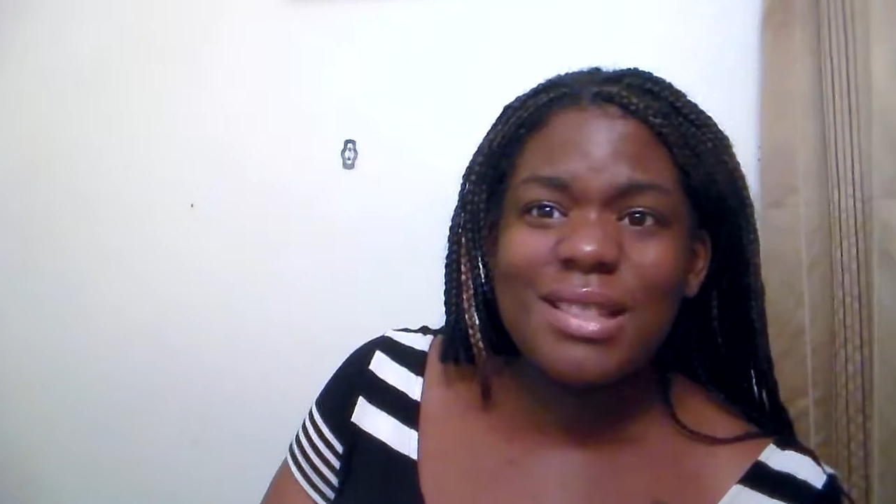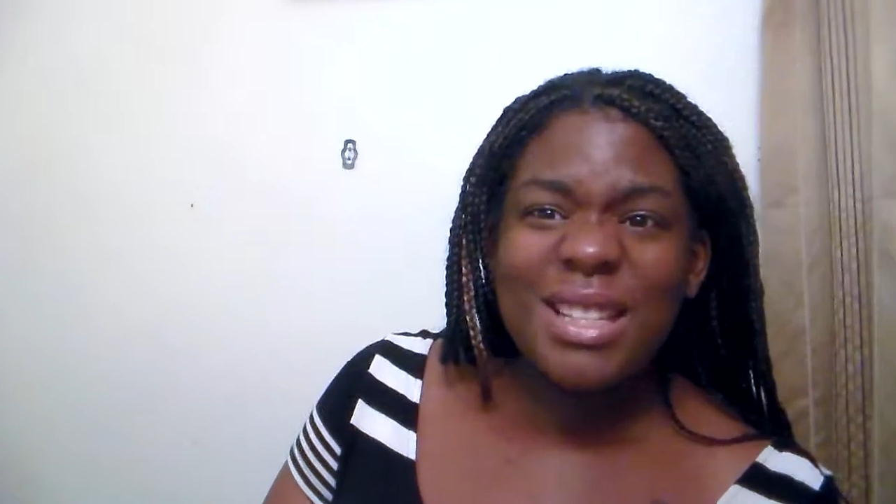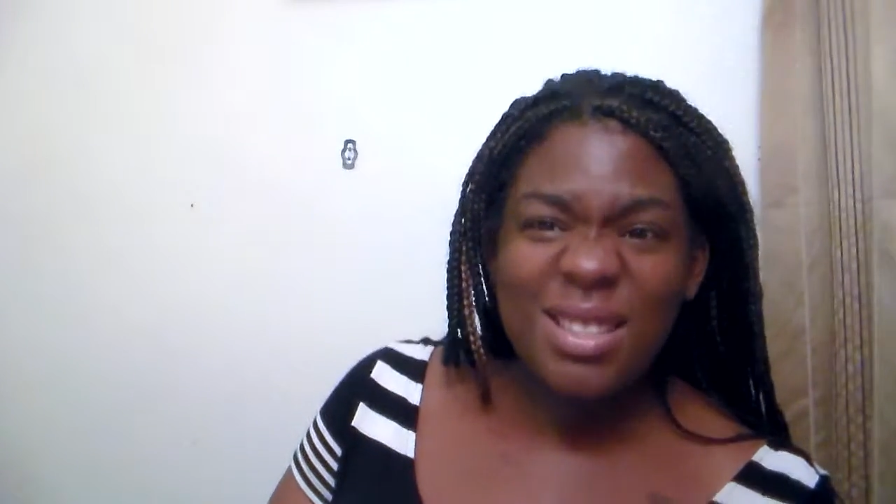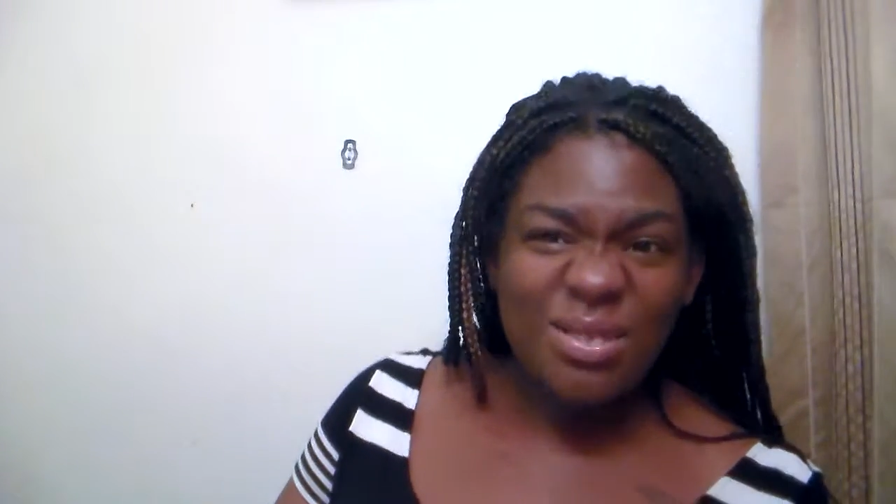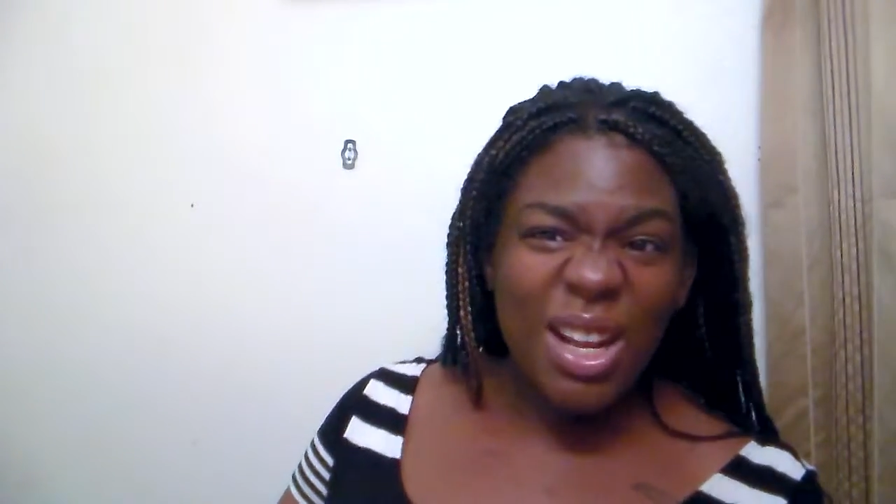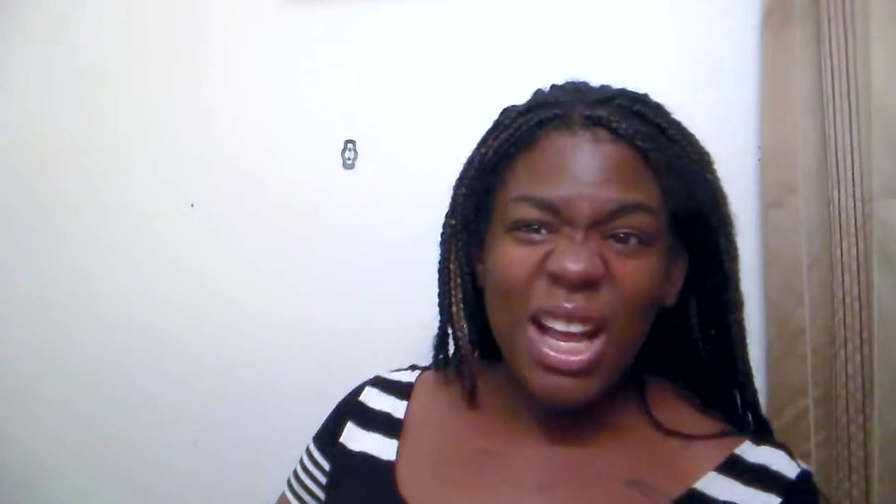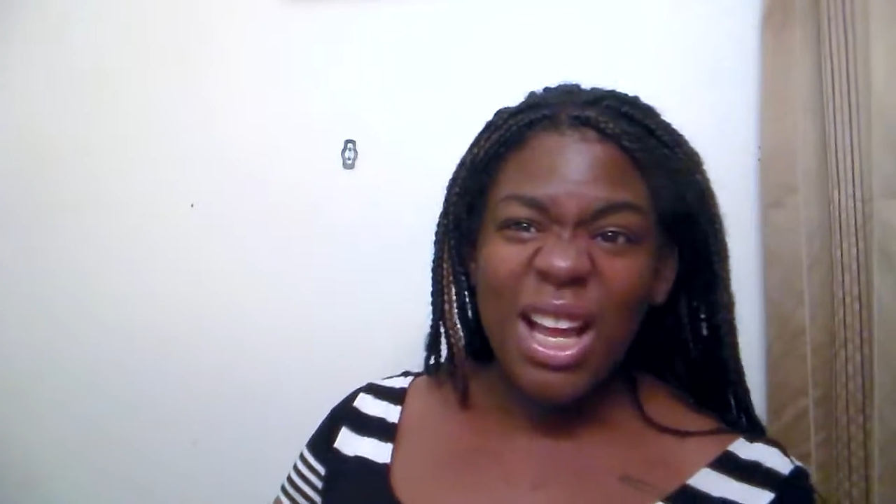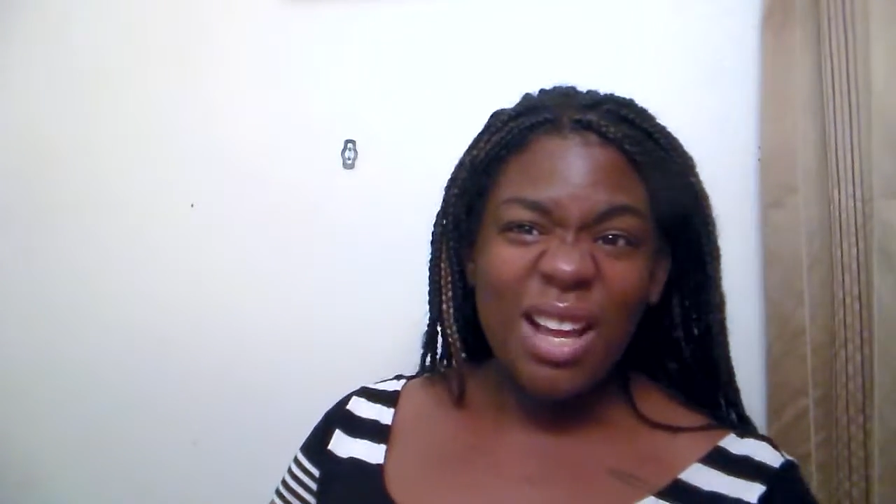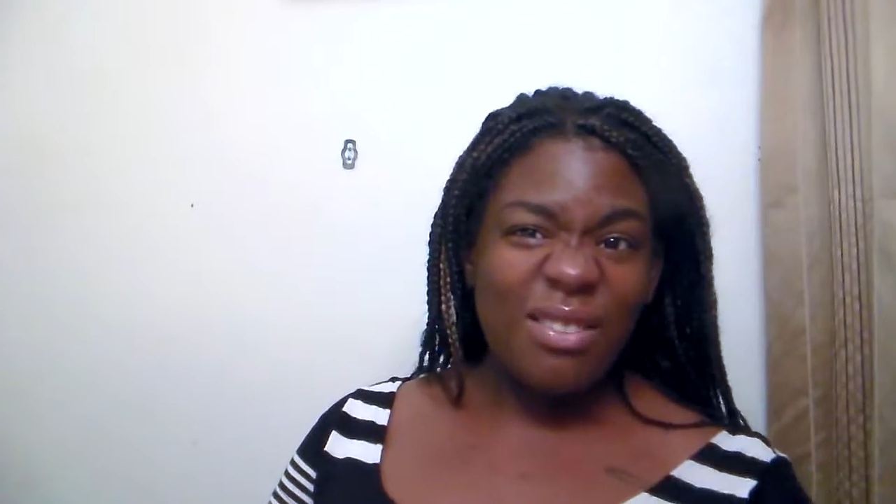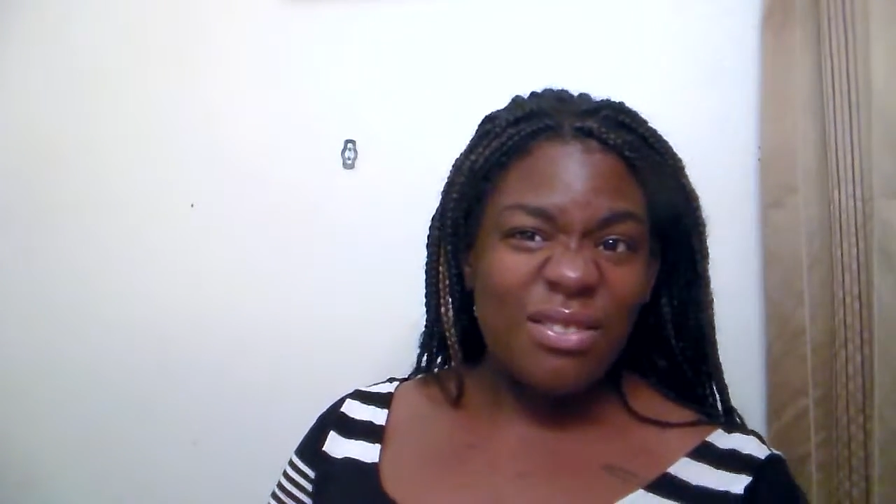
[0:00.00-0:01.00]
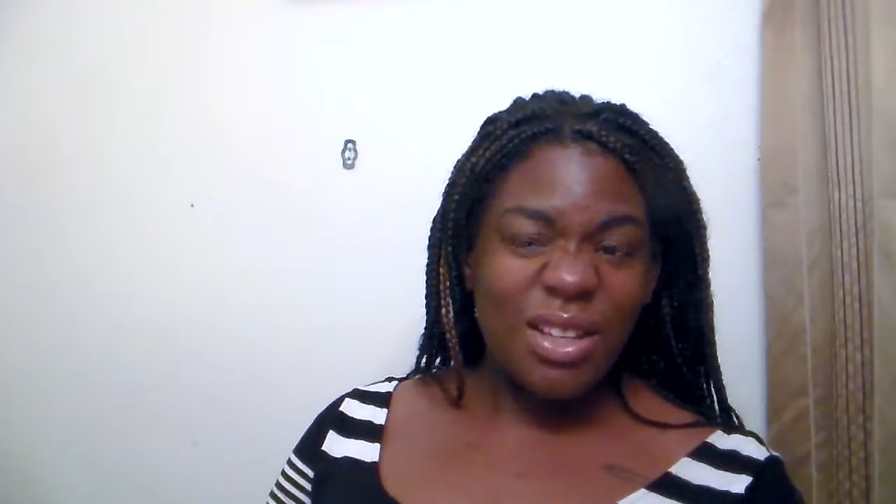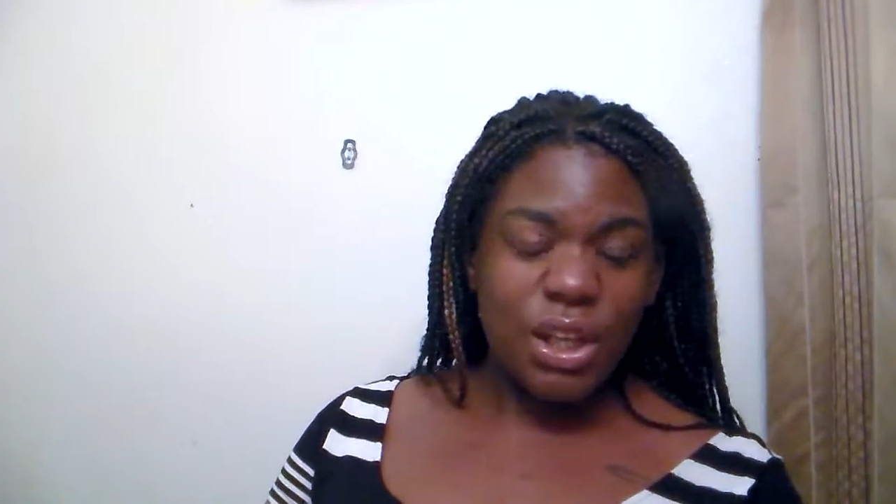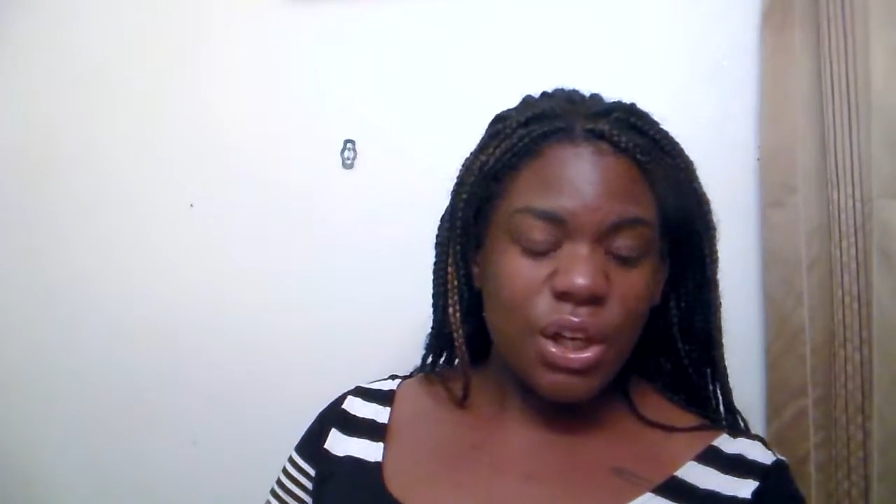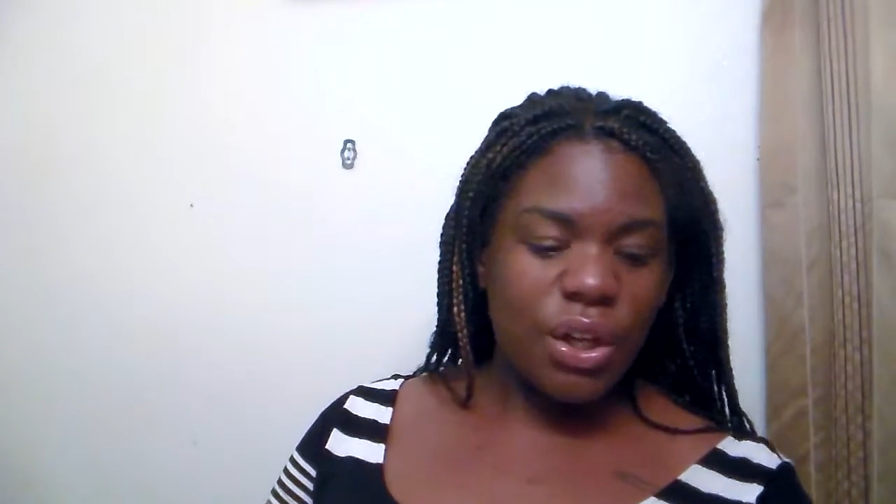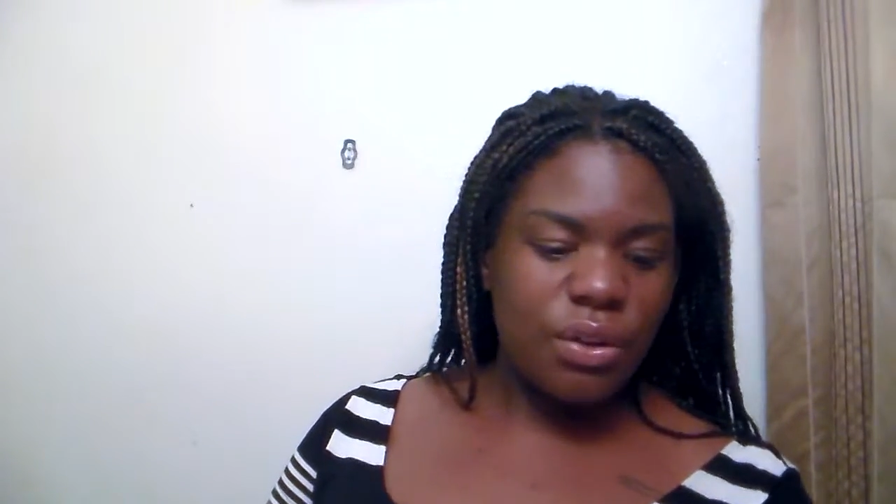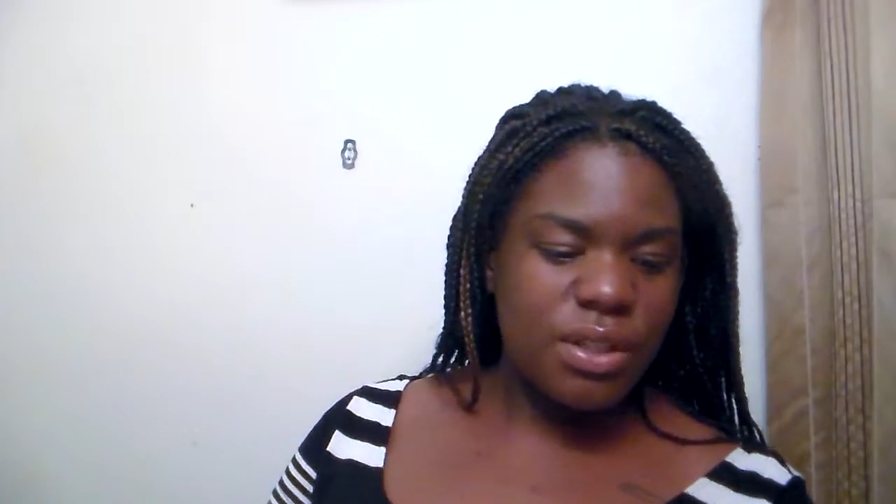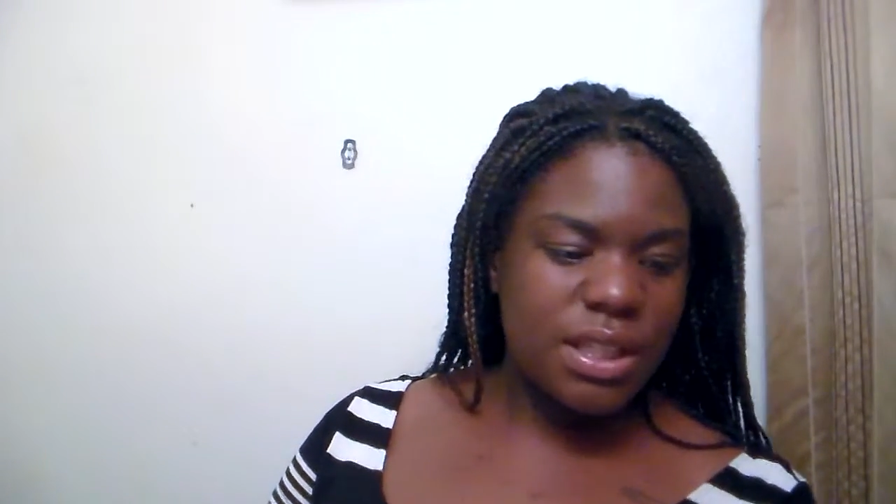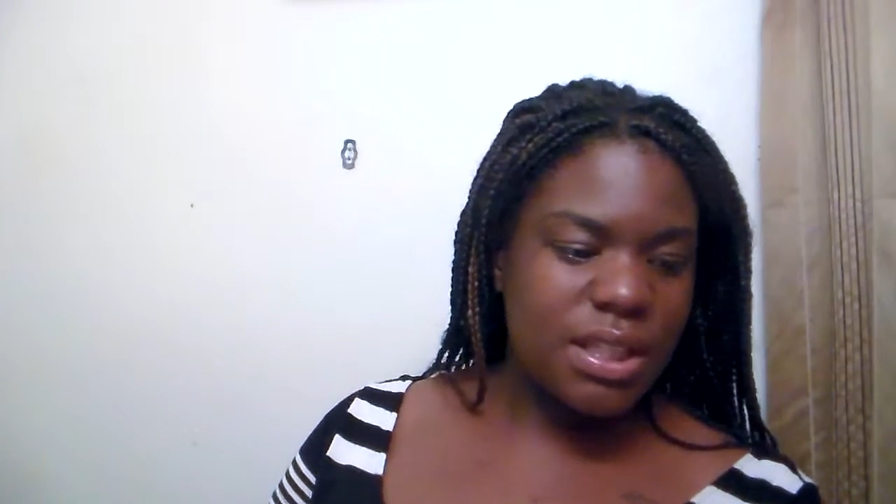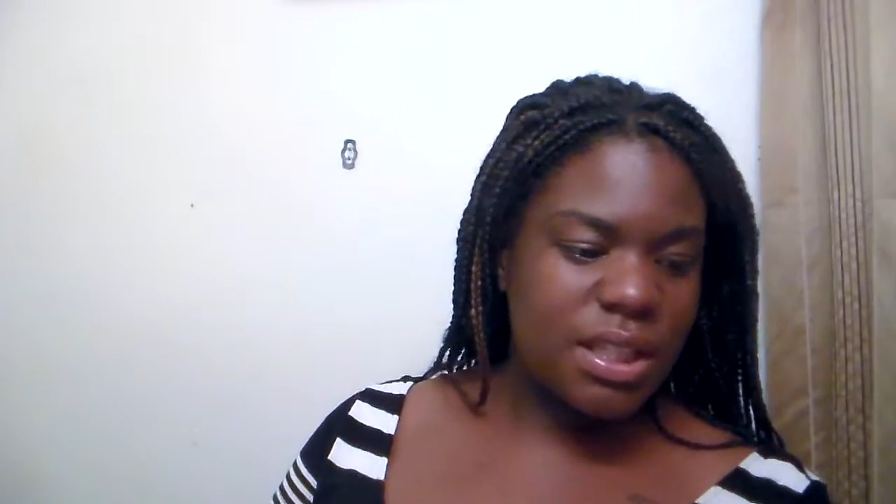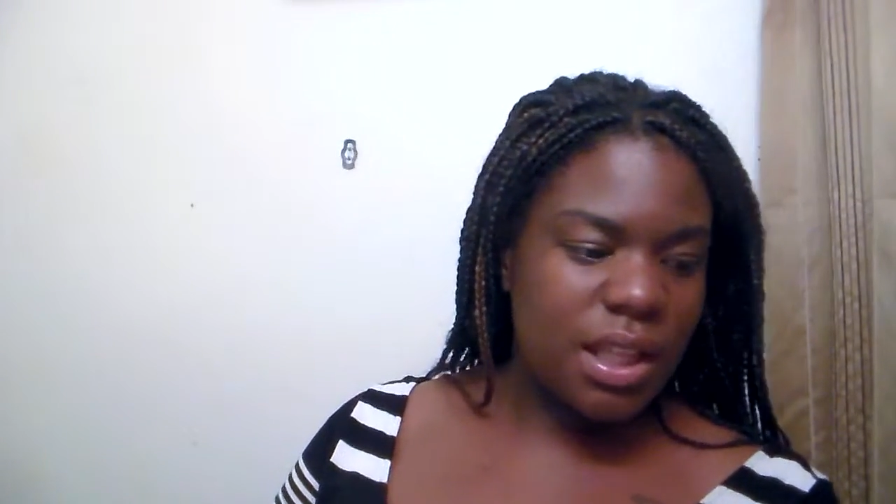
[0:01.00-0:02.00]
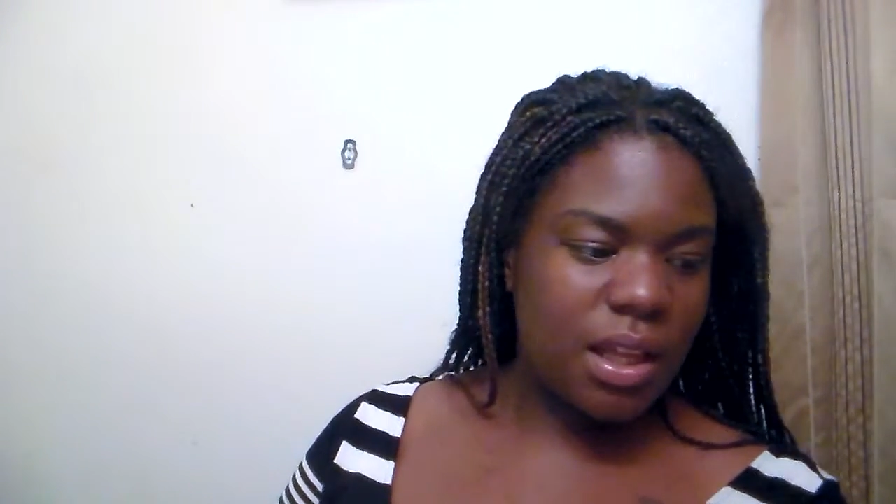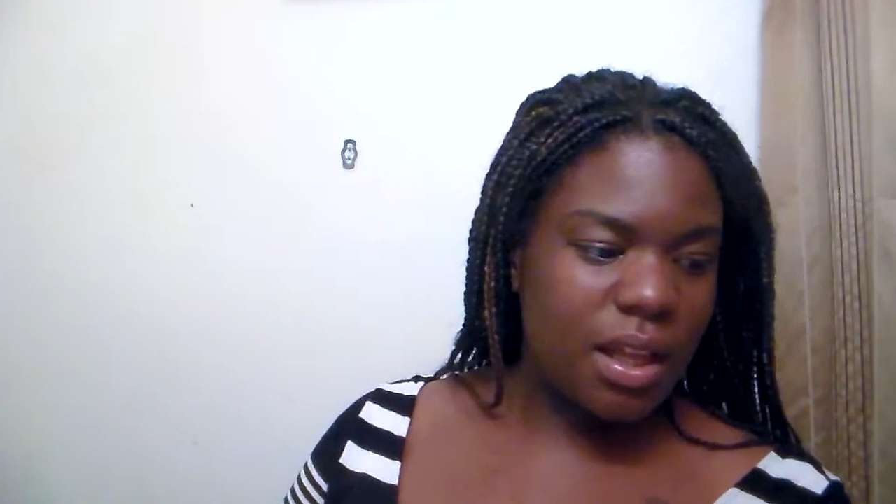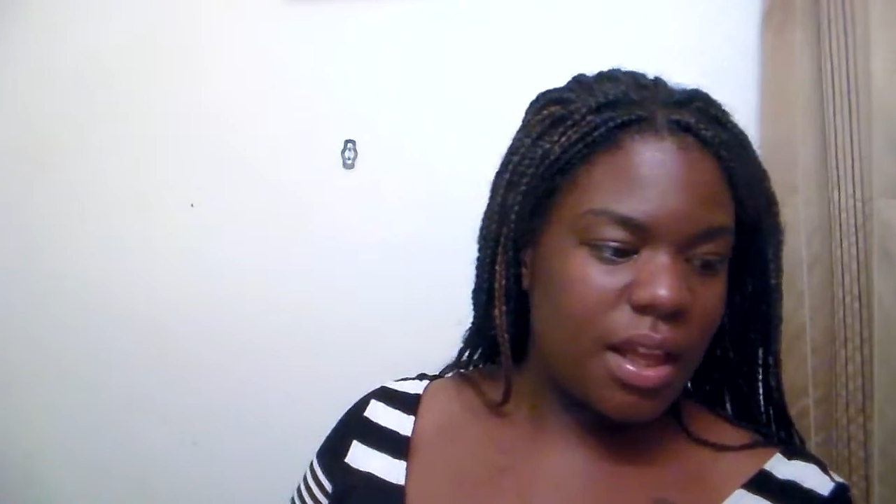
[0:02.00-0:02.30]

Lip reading: That's what I have, you know, since